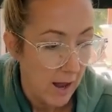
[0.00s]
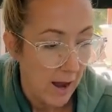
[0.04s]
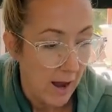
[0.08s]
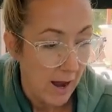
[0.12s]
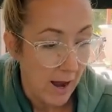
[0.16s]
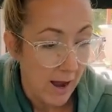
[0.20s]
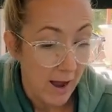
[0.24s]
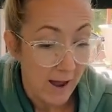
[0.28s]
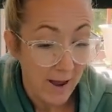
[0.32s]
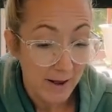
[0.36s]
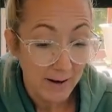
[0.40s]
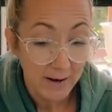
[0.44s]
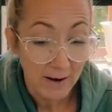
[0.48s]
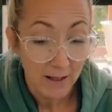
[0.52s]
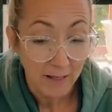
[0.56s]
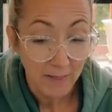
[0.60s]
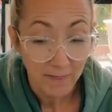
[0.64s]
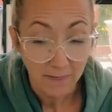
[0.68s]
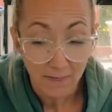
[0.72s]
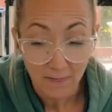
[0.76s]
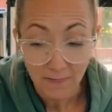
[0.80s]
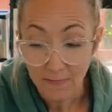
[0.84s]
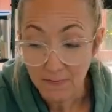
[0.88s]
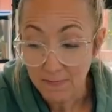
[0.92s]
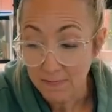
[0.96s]
And
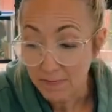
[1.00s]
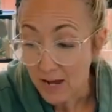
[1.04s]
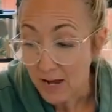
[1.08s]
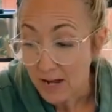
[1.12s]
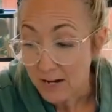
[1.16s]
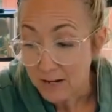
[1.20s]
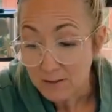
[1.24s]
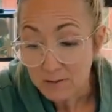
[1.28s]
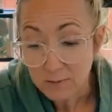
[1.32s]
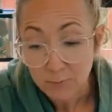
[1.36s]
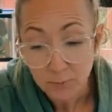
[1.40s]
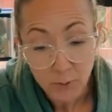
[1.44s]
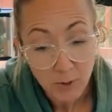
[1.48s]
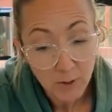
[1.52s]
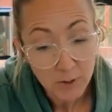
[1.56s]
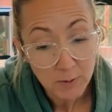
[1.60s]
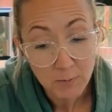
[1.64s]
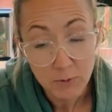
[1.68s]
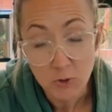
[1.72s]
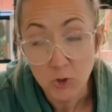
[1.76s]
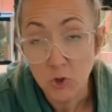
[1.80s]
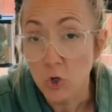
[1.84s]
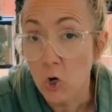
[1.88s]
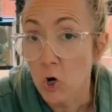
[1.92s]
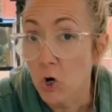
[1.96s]
that is pretty
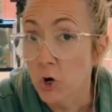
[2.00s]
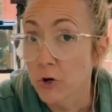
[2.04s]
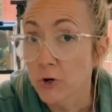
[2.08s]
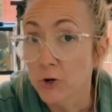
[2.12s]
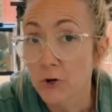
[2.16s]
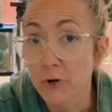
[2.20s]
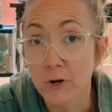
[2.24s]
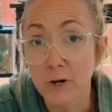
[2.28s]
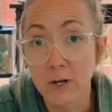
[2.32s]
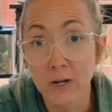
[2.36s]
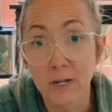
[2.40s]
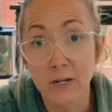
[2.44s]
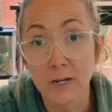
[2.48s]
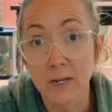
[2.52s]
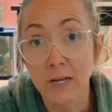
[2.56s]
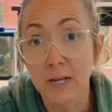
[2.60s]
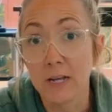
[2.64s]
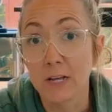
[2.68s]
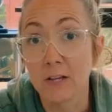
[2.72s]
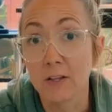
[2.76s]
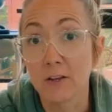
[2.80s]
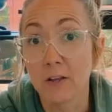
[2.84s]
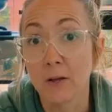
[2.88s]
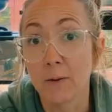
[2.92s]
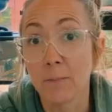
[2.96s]
much all you're gonna
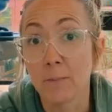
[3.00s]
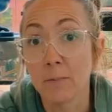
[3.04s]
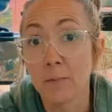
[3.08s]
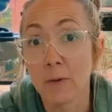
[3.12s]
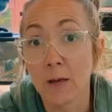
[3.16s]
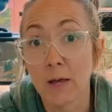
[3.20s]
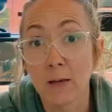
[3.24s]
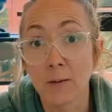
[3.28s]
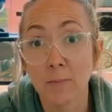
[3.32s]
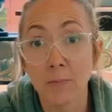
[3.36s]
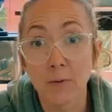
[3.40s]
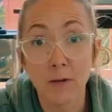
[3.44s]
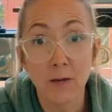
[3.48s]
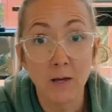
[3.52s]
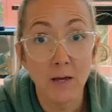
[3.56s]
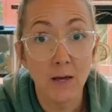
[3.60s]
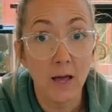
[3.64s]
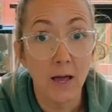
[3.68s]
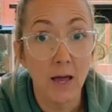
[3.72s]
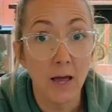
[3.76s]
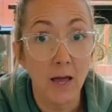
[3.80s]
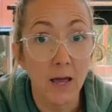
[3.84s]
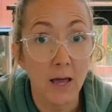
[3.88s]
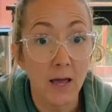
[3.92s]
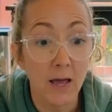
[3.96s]
need. Maybe
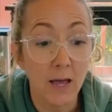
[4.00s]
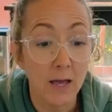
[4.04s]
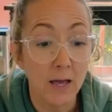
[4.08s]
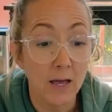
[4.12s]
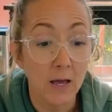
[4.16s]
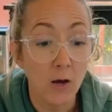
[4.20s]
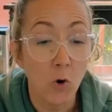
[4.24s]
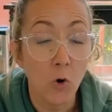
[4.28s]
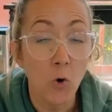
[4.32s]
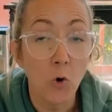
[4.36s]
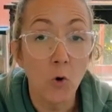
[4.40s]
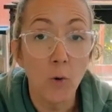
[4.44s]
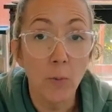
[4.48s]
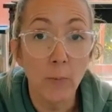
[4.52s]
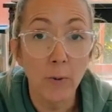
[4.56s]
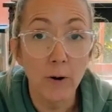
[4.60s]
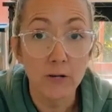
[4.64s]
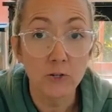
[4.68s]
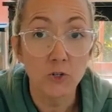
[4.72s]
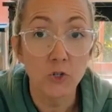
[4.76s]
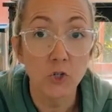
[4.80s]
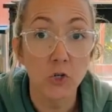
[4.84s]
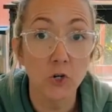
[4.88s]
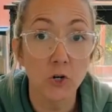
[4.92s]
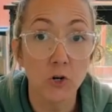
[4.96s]
a hole
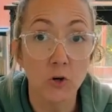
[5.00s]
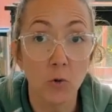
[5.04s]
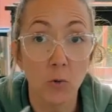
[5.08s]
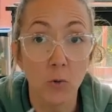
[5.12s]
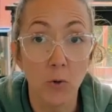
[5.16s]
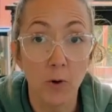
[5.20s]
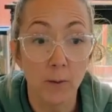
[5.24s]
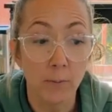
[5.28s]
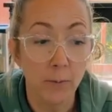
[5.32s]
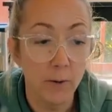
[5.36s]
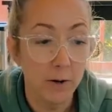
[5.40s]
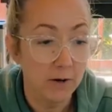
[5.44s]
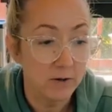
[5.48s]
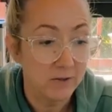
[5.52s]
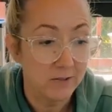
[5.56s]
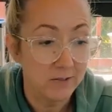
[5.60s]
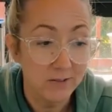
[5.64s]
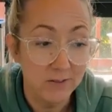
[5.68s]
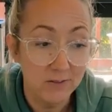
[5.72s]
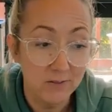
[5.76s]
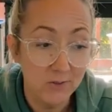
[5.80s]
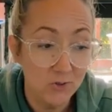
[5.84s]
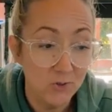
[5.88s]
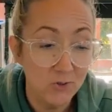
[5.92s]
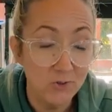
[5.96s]
puncher or a pair of
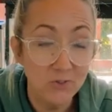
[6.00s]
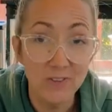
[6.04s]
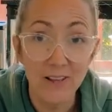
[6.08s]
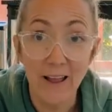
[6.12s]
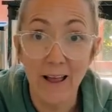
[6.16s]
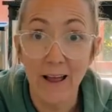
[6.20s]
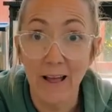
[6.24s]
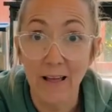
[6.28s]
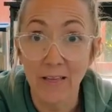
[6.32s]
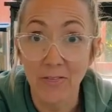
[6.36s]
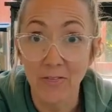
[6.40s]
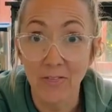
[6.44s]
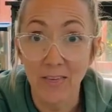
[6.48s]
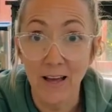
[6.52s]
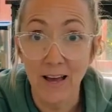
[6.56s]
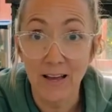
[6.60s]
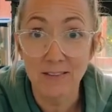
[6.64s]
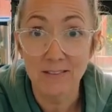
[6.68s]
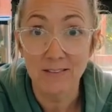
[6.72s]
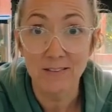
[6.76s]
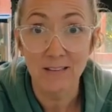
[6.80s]
scissors, and that's